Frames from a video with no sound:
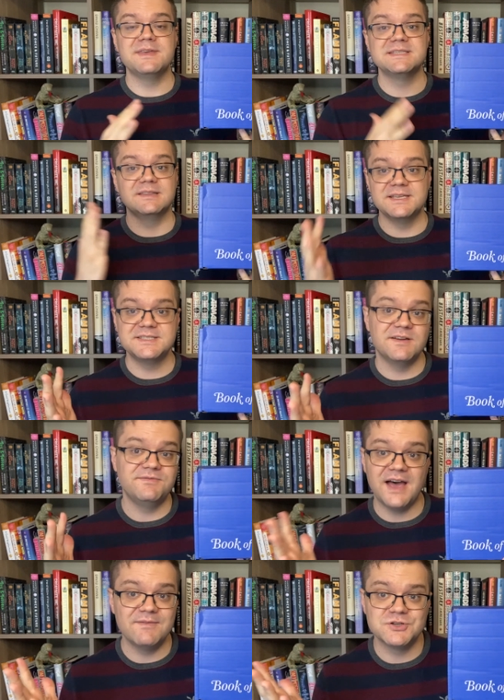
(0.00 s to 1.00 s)
this list of
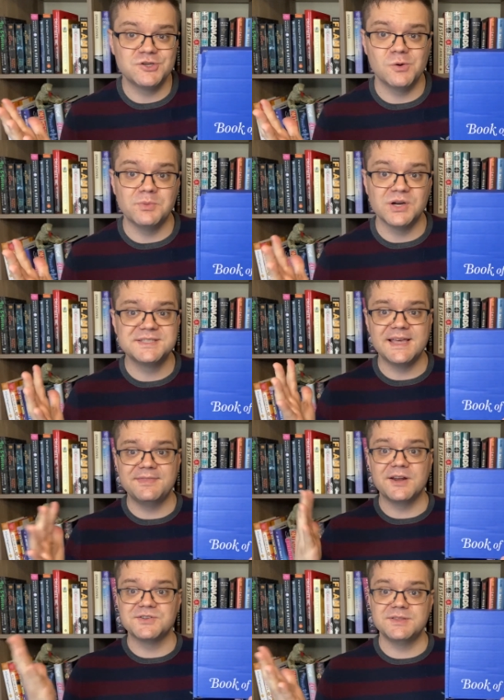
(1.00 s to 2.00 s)
5 or so books
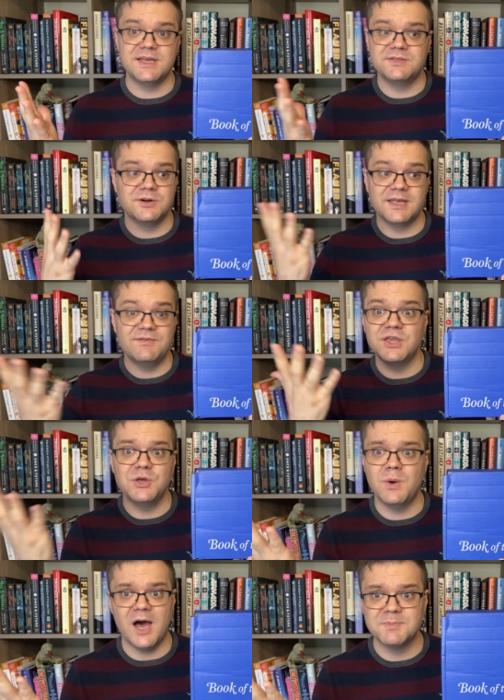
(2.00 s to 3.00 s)
that they're giving
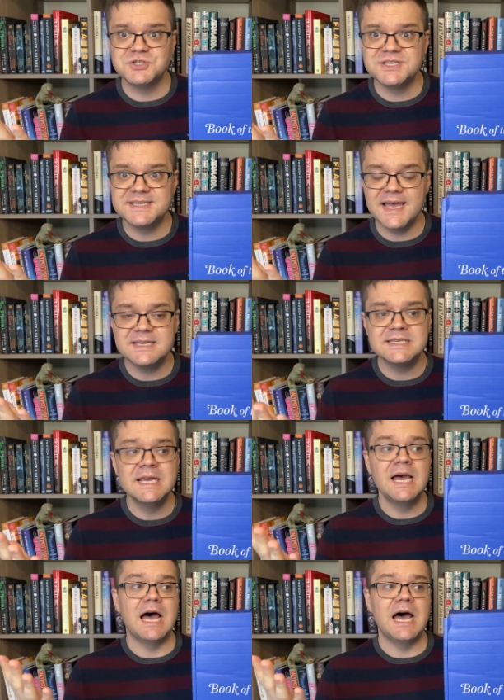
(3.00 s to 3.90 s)
you options as,